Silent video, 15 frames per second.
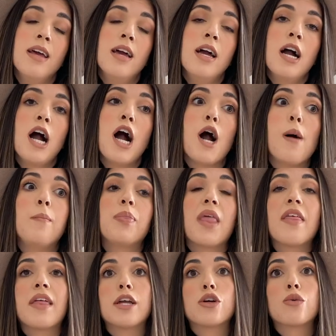Um, and
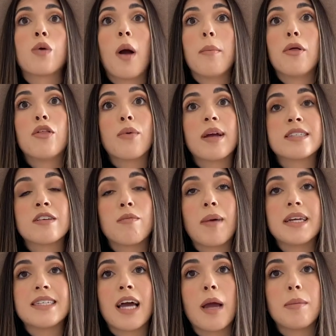then grew up the rest of my
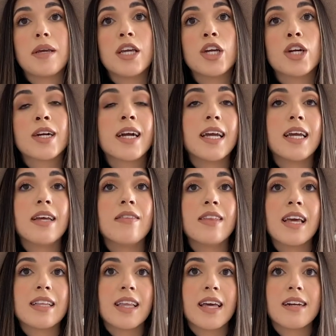time here in the
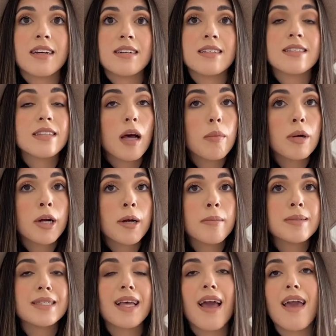Atlanta
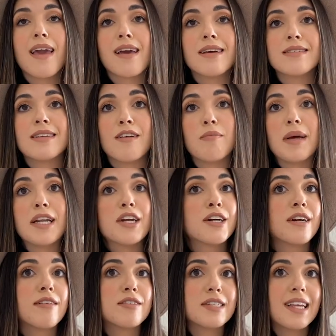suburbs and have been here
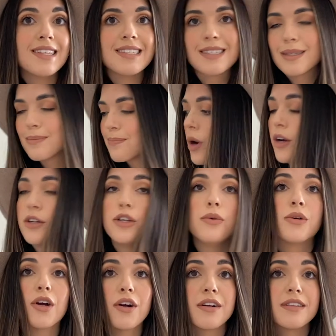ever since. Where do you
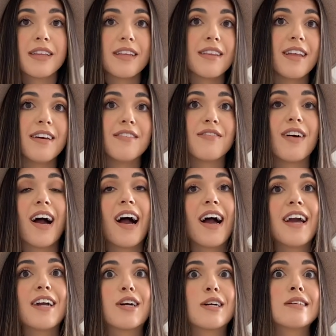currently live?
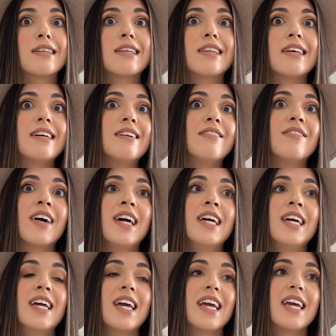I currently live
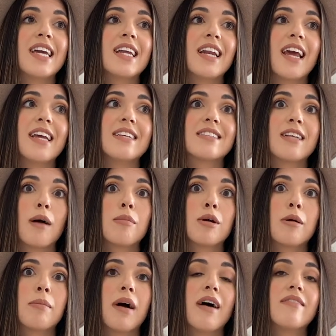in a
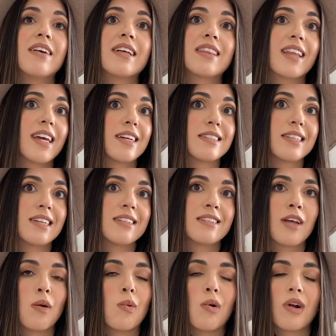suburb of Atlanta, so
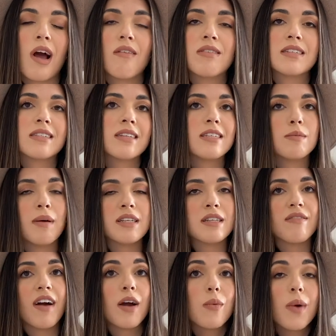I won't obviously
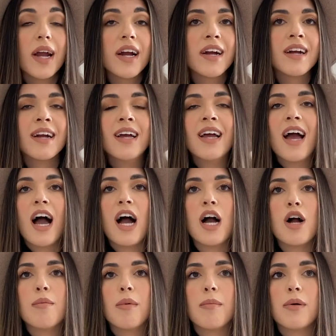specify where,
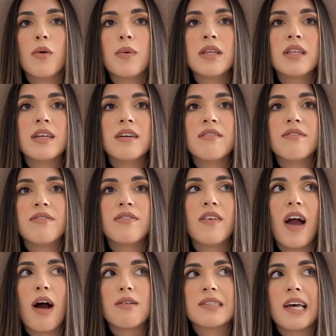um, but we live
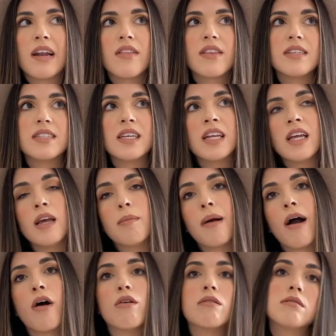outside of the city
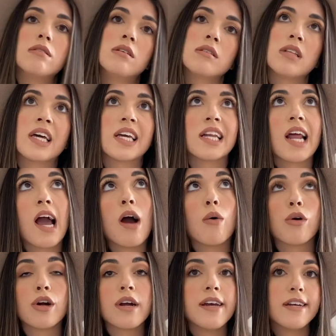about like an
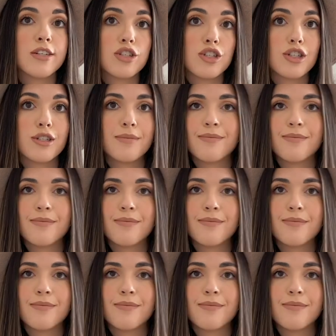hour-ish.